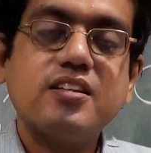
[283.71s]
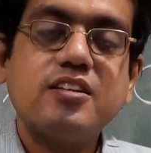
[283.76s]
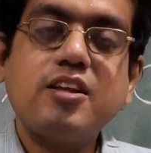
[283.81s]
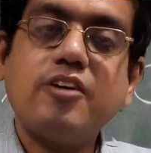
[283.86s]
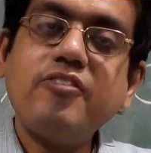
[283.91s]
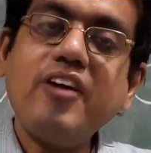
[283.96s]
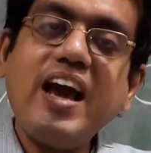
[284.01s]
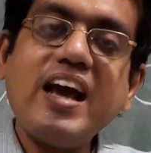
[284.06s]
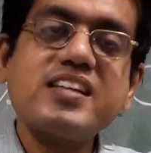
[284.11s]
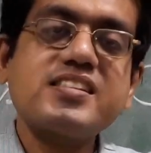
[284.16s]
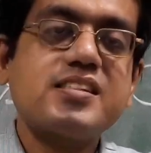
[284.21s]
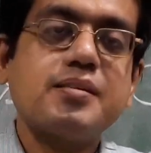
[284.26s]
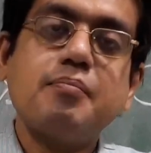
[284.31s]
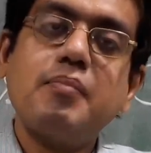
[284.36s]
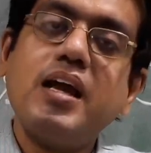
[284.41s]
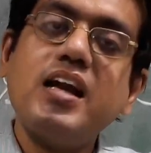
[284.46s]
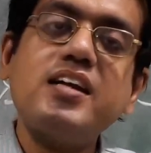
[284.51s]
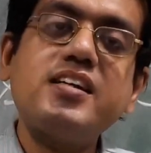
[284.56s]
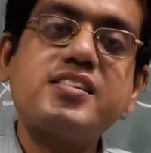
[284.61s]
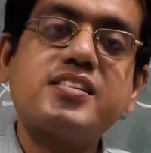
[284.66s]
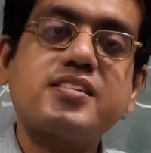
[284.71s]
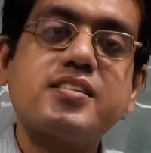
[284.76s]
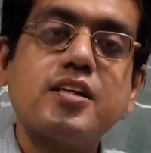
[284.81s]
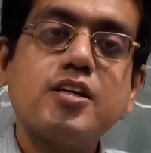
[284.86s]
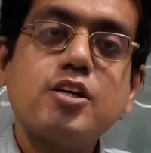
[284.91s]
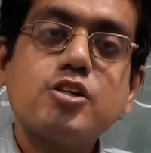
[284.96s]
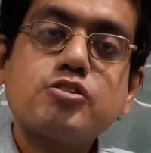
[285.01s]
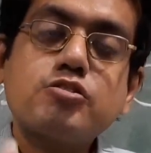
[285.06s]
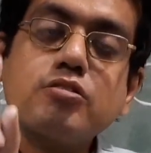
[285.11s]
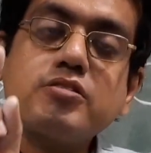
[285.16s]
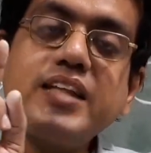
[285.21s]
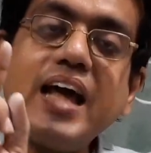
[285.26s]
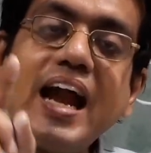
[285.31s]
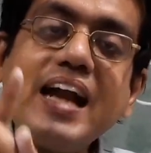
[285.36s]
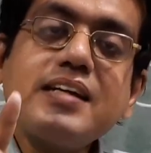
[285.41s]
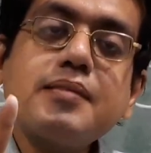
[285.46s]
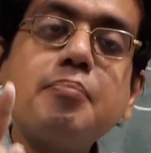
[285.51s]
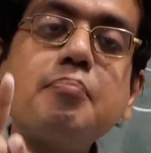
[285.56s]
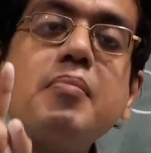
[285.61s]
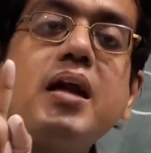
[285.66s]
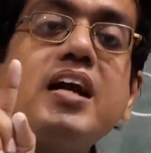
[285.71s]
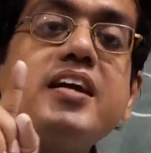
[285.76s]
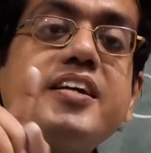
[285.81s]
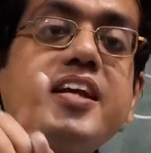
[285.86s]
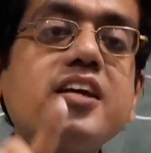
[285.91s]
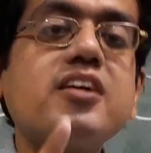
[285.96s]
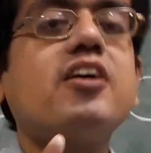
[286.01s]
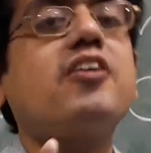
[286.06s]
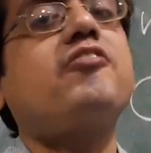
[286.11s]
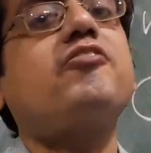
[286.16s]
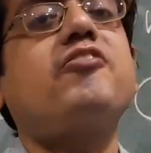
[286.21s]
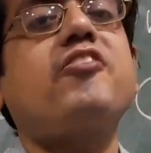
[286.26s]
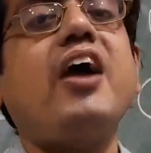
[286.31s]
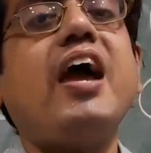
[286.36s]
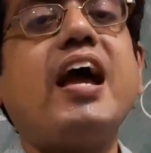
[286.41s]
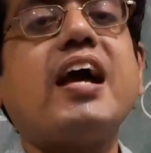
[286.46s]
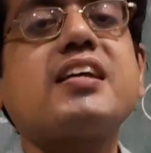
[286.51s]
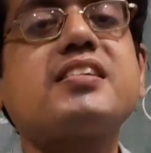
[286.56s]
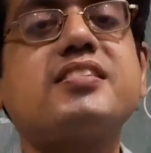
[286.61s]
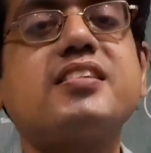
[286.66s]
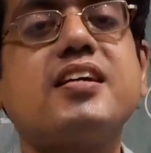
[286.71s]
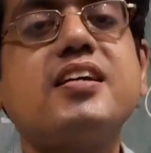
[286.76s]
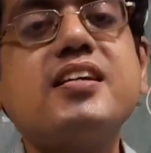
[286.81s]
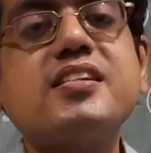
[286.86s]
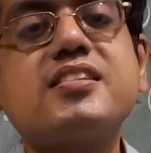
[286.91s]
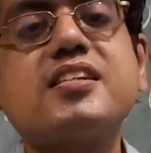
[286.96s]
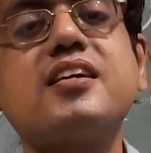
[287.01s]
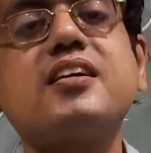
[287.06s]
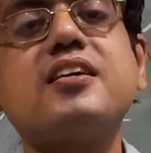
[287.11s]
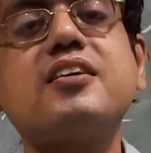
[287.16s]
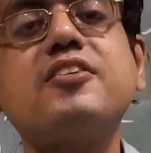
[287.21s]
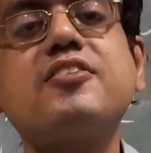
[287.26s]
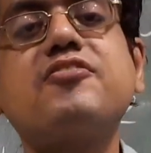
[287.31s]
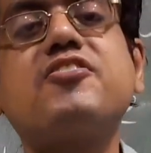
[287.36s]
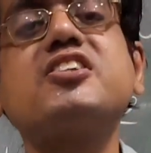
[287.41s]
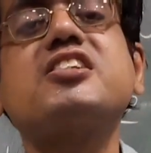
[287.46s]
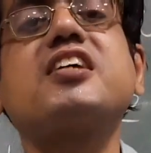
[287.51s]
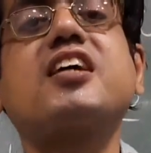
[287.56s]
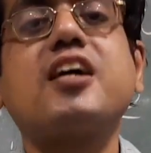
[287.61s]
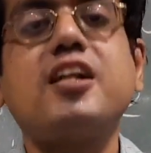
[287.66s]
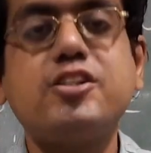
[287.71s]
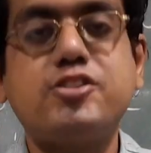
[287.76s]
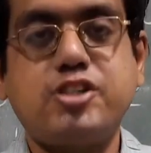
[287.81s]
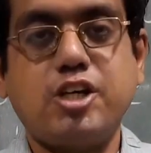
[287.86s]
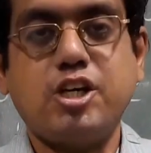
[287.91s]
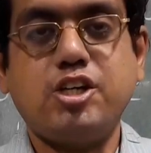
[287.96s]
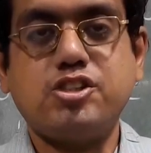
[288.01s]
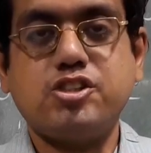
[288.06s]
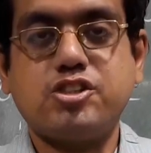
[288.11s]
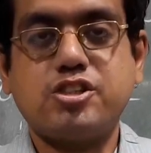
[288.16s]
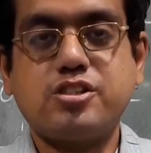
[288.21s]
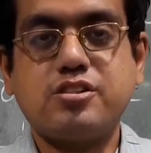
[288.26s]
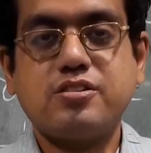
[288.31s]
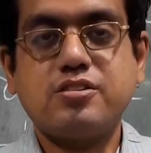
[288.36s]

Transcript: The wax melts. So that melting of wax is a physical change.